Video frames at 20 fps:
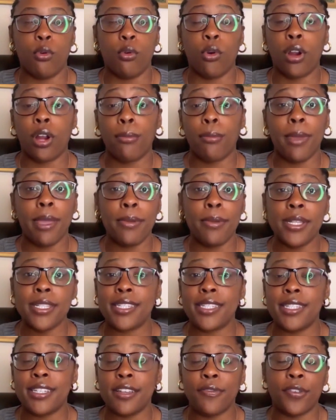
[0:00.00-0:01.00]
Or maybe
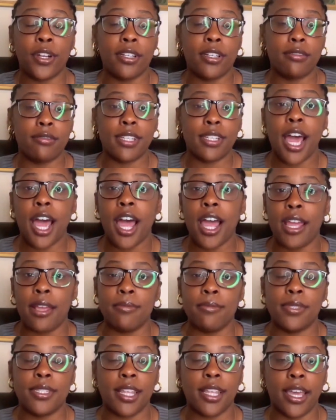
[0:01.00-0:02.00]
it's different
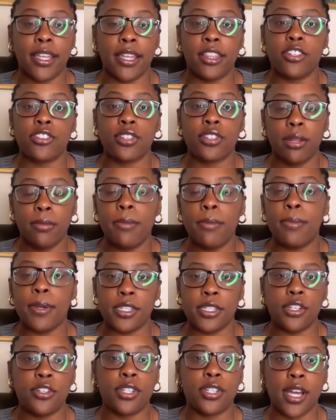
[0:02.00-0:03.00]
times. Like there's going to be
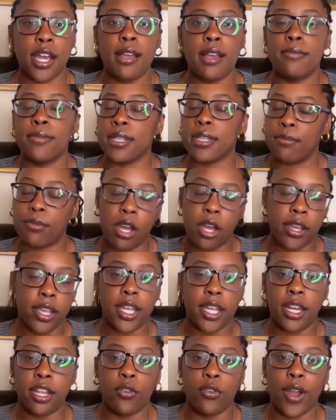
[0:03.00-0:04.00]
busier times. I'm
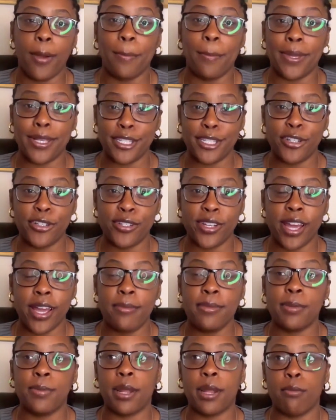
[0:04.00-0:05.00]
not getting around busier
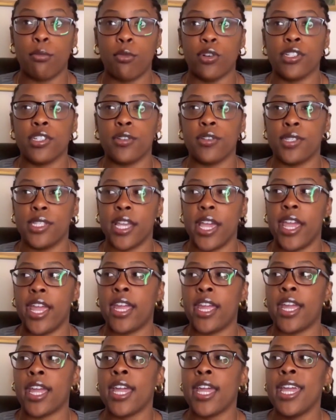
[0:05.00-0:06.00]
times, but I'm more so
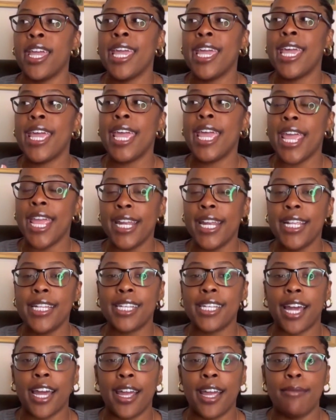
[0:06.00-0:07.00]
saying any
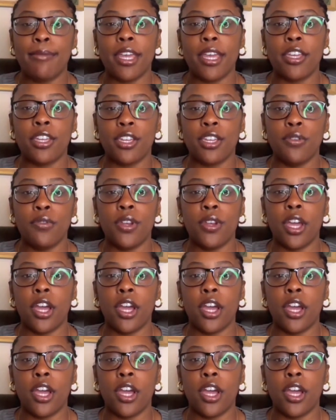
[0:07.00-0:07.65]
time that you